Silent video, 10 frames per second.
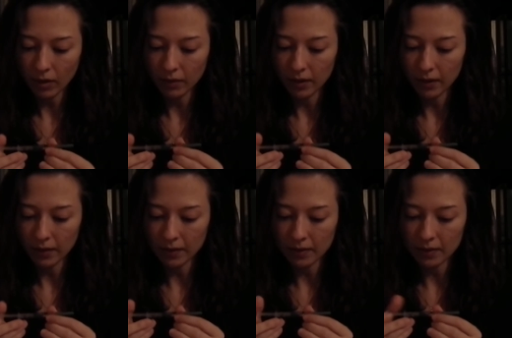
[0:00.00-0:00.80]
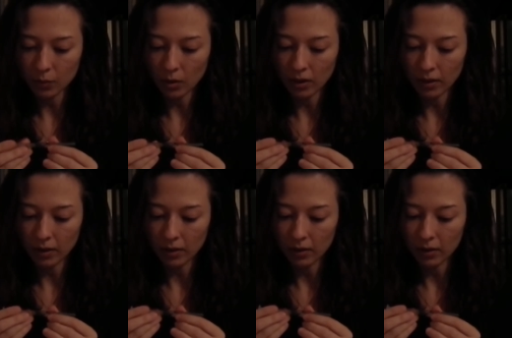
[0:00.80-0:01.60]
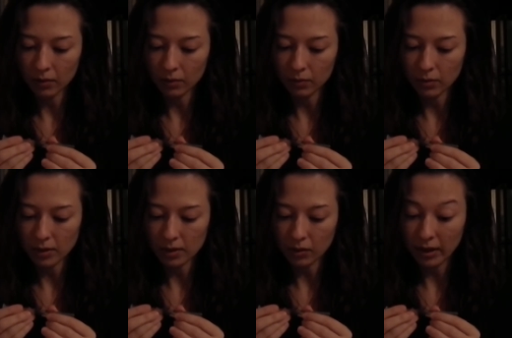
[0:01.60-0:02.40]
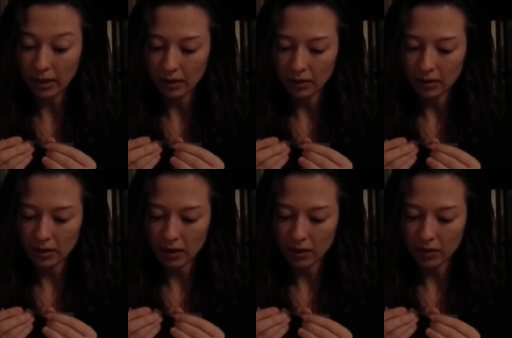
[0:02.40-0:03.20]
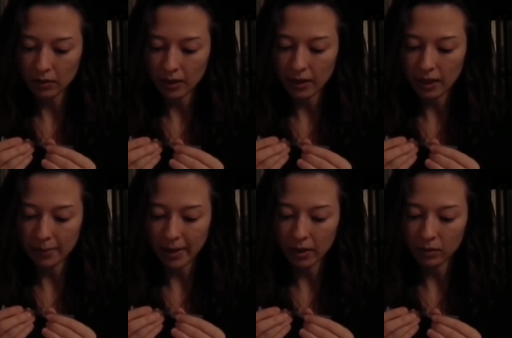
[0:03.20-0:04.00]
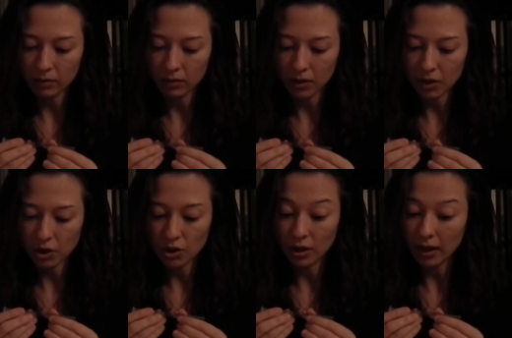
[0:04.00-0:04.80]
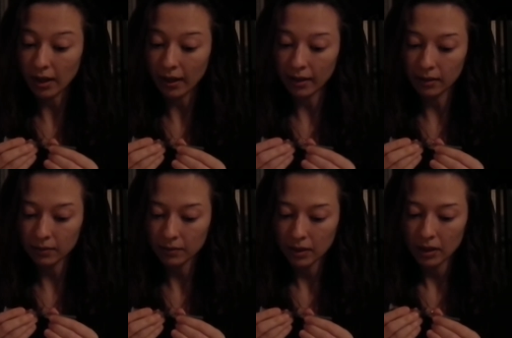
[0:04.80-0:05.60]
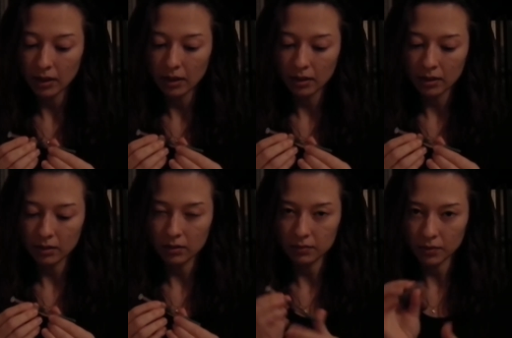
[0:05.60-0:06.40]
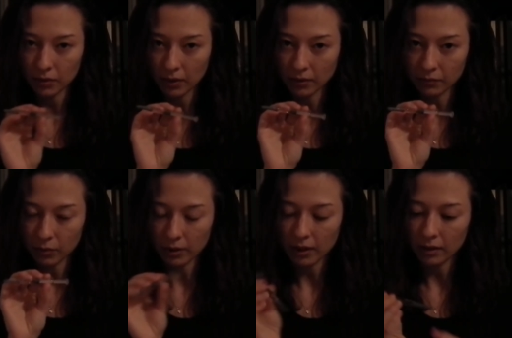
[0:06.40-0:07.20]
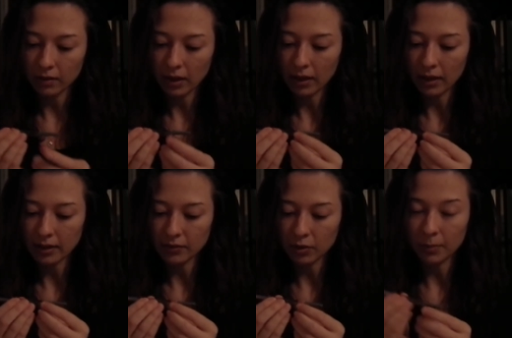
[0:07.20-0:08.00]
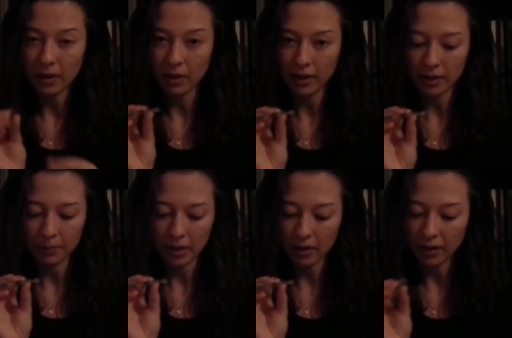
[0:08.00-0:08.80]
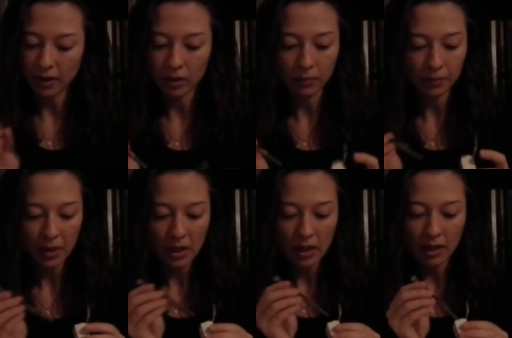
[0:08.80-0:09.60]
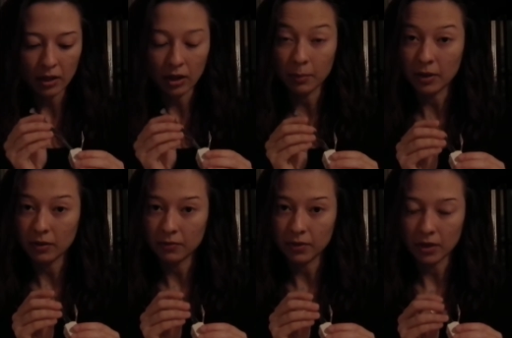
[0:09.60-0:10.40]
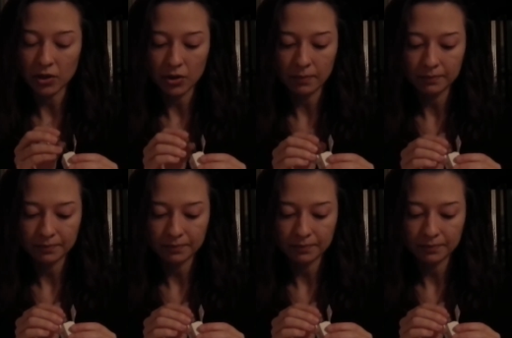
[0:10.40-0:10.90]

this one was created this year and it came out in July 2014 and lasts for about, eh, about a year and you keep it in the fridge.